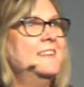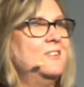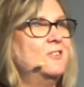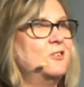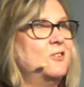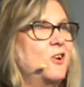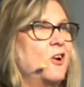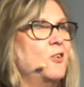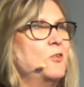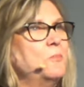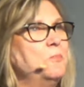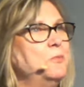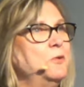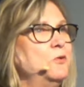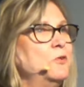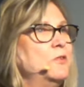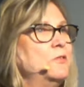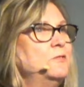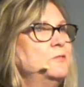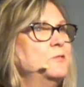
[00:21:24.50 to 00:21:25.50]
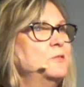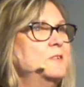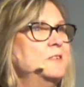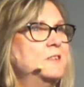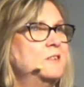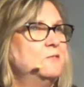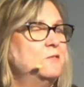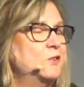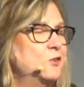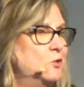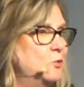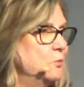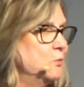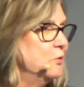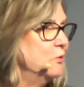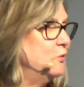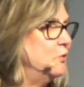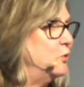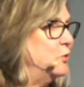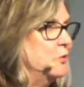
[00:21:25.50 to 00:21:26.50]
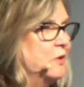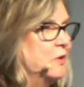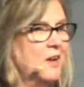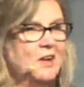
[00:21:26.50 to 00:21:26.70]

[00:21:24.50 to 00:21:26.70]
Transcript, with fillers: These are all the beautiful individuals who